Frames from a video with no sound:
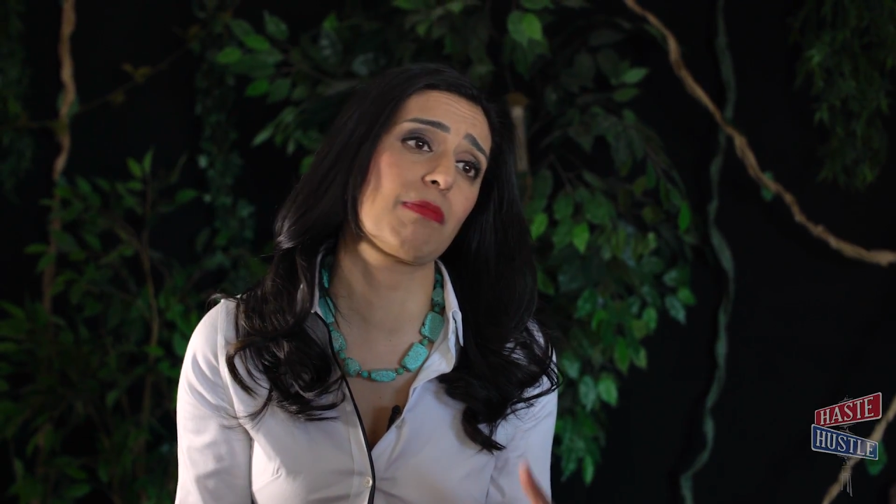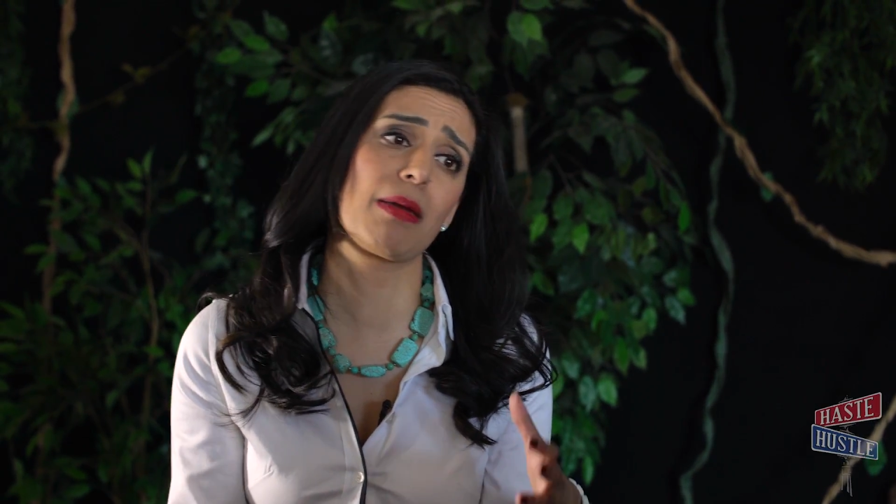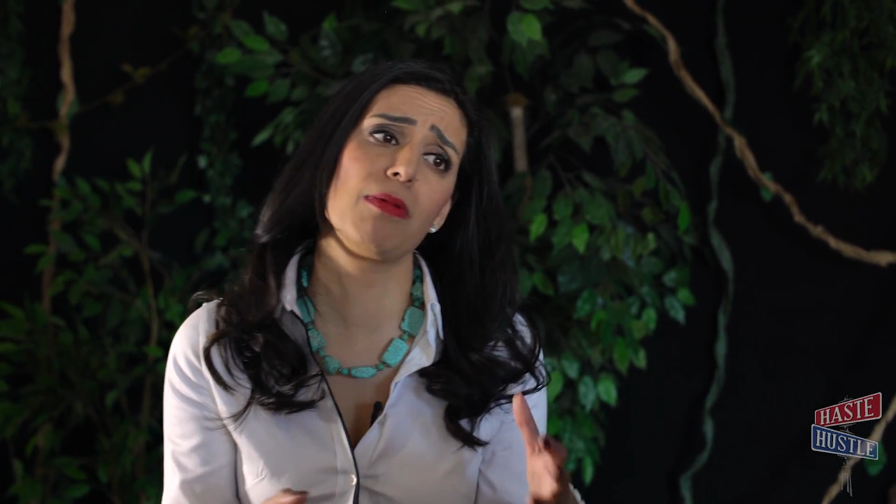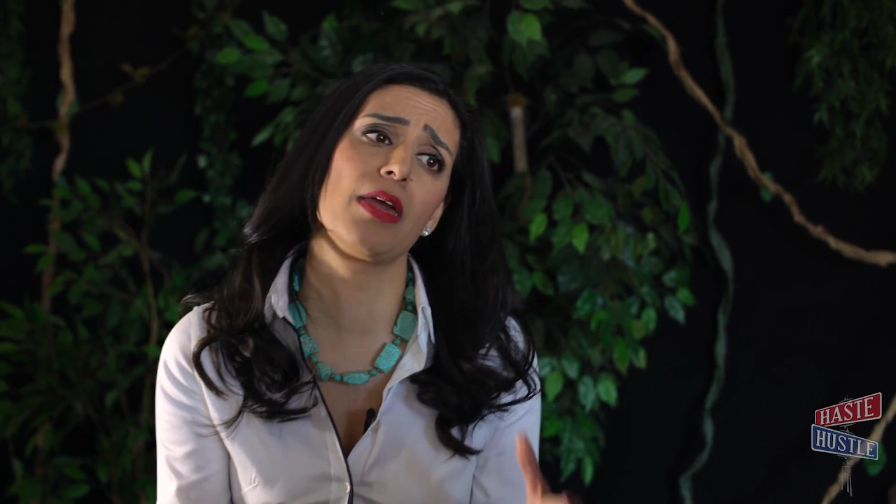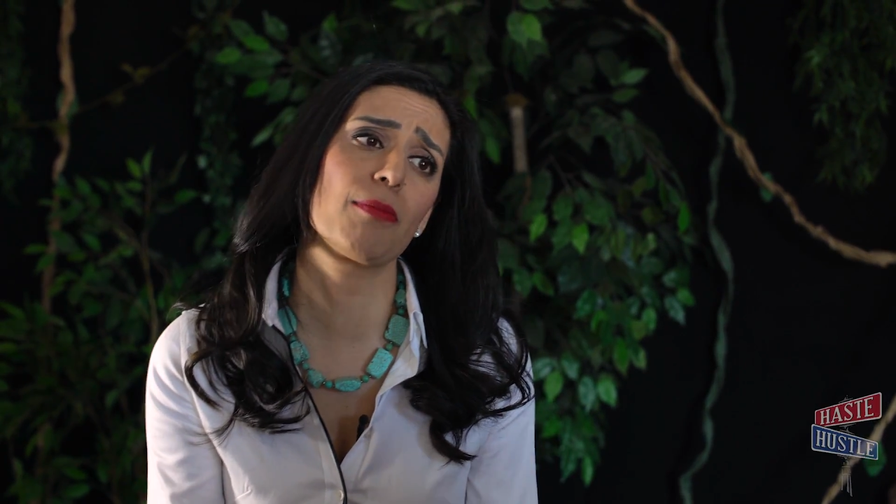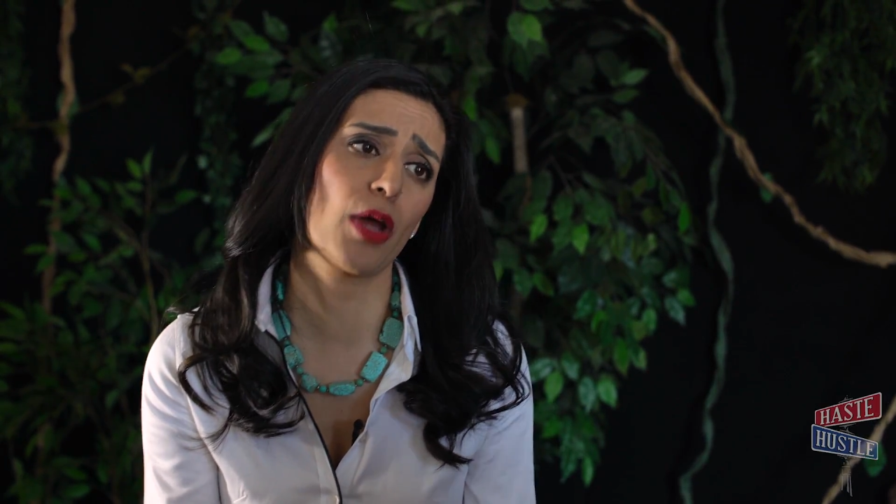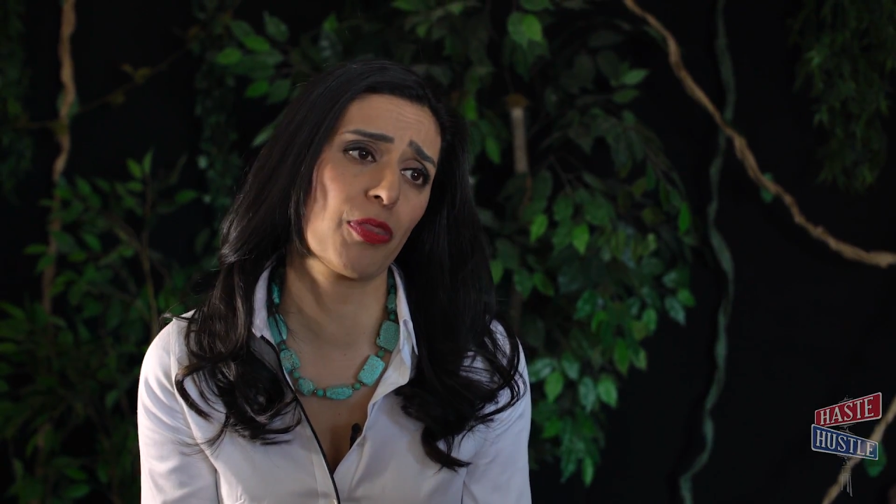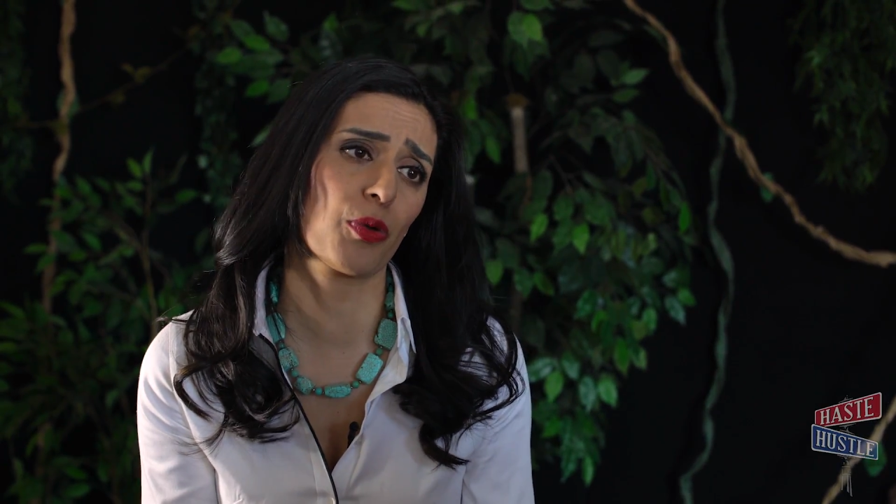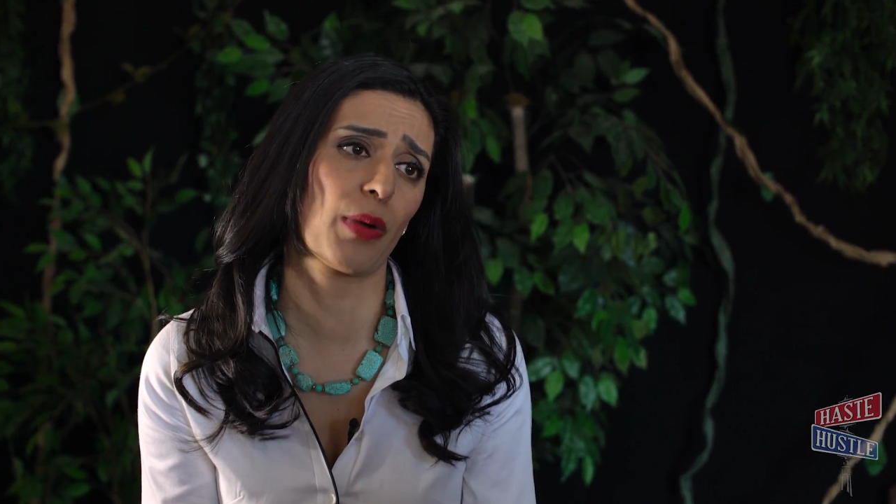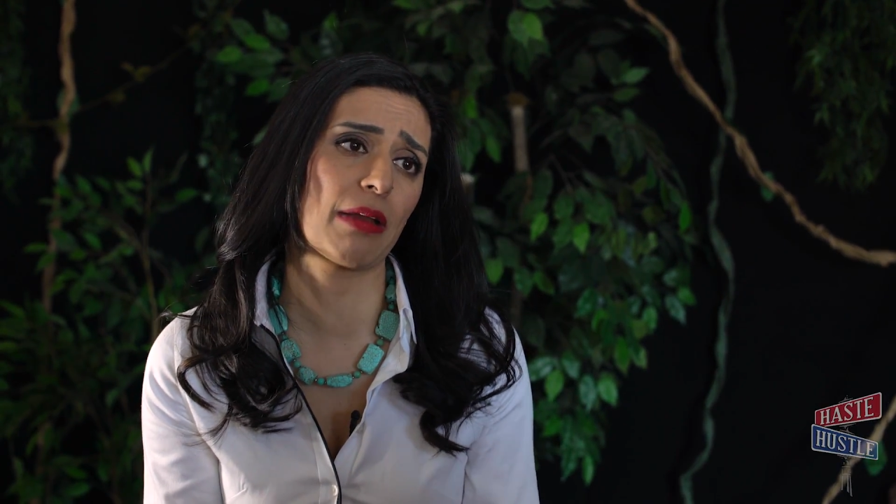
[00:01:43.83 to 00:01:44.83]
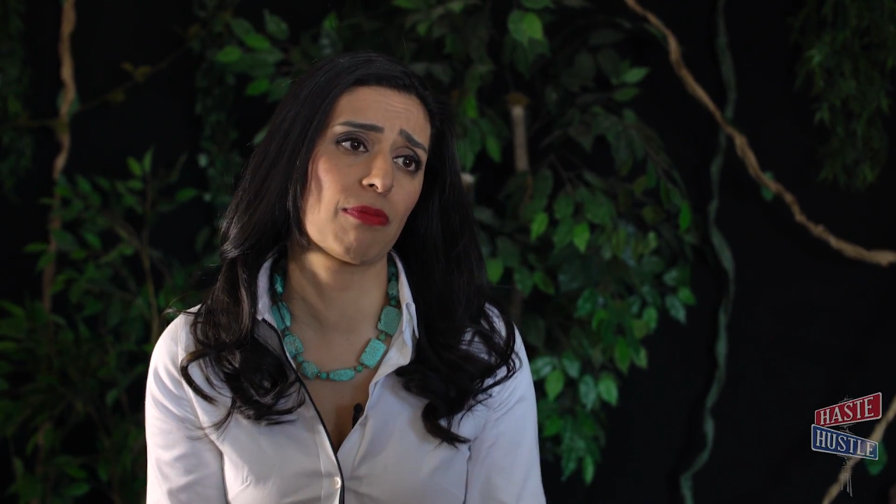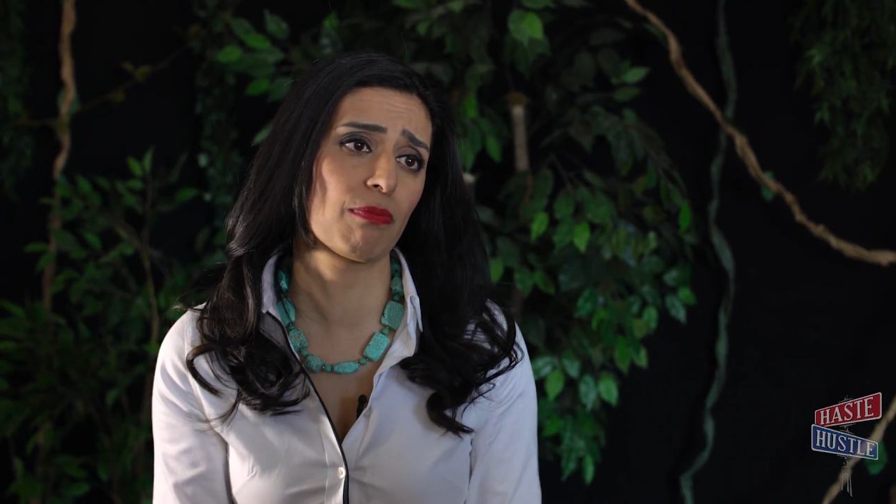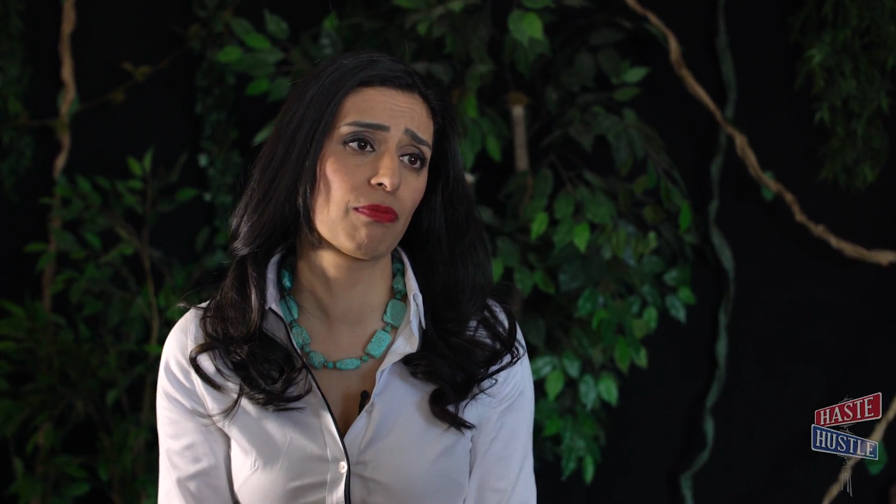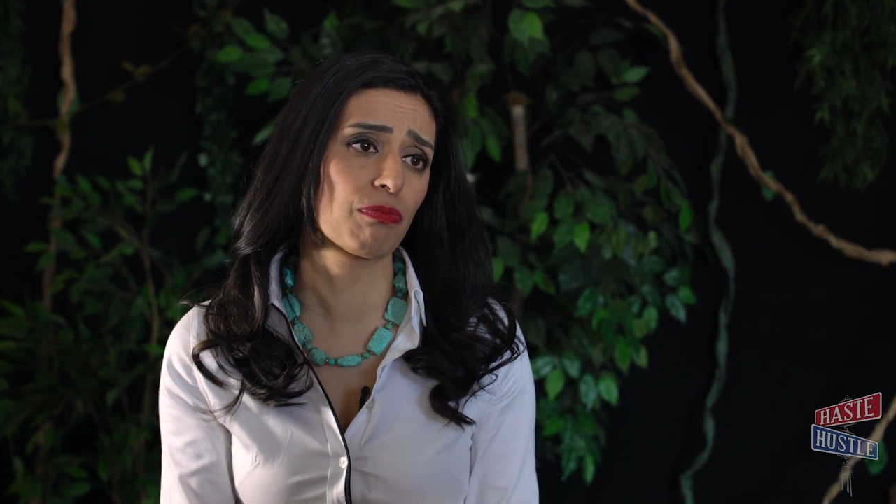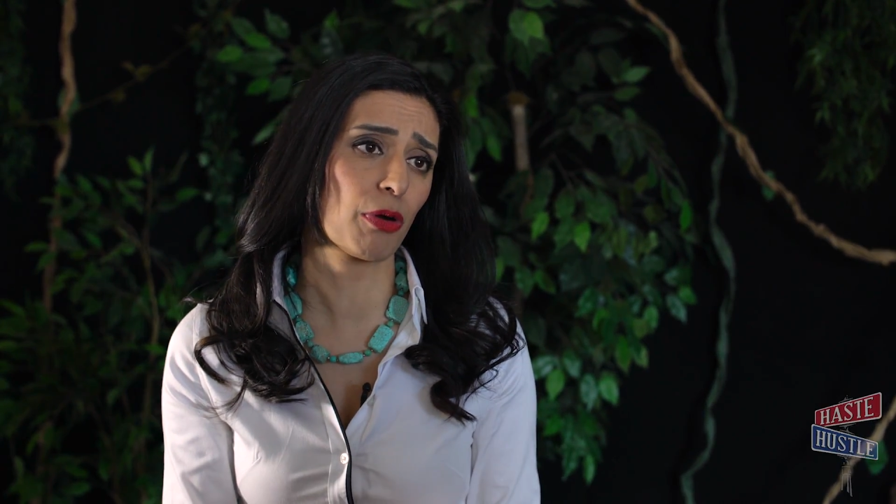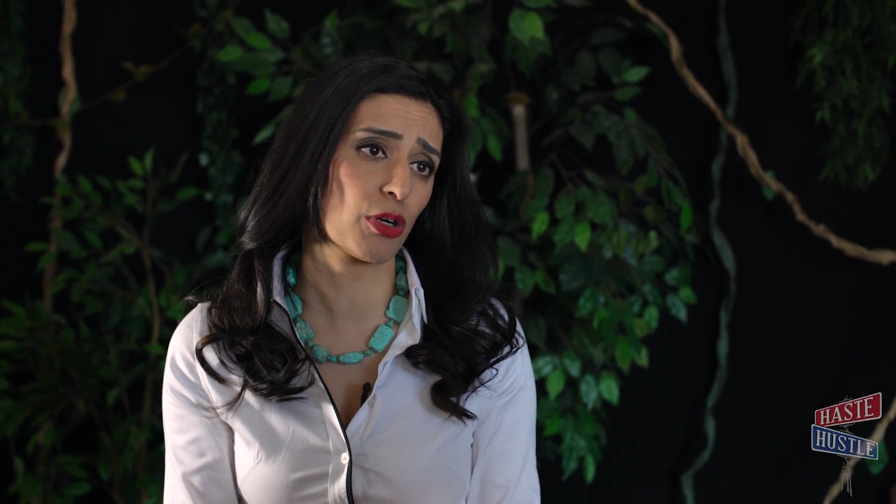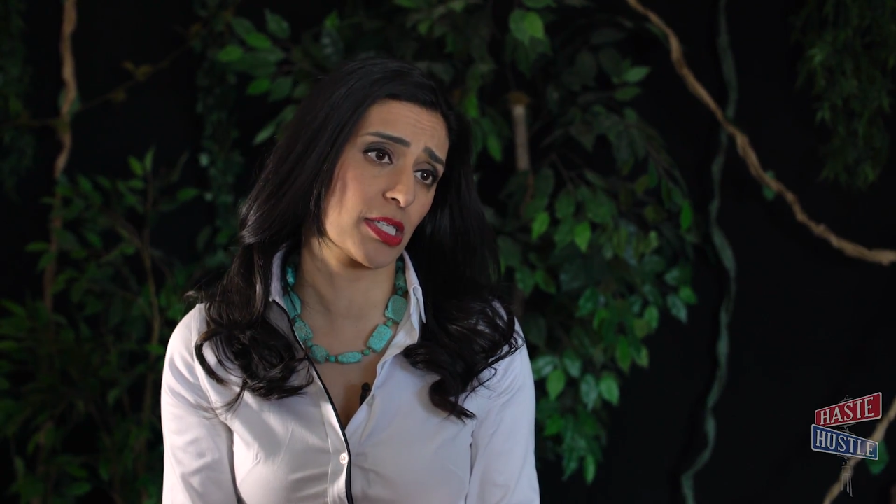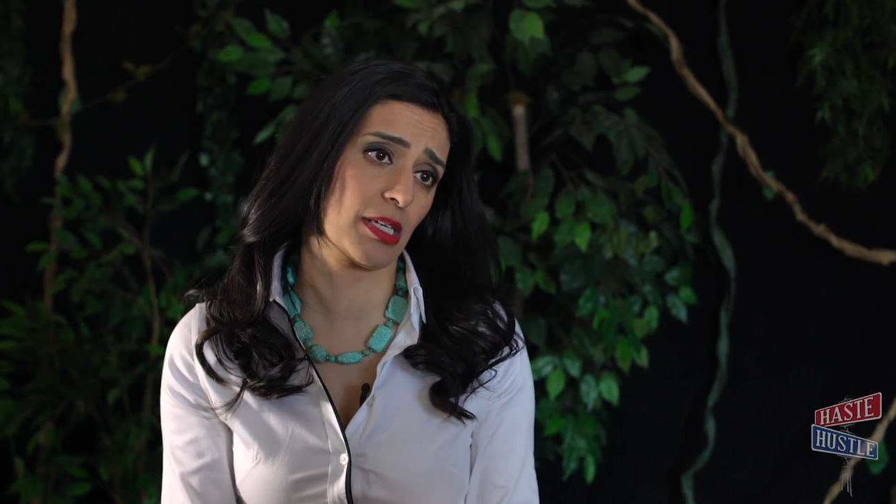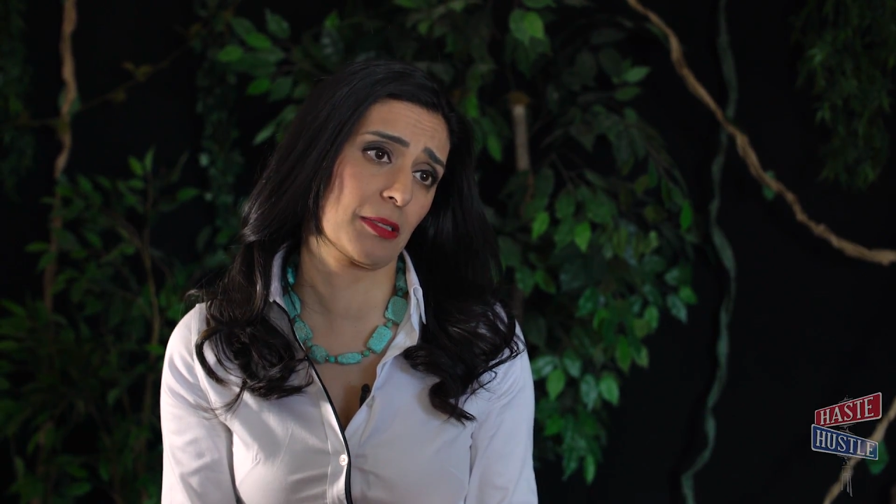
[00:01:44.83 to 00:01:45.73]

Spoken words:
Maybe I'm not the right person.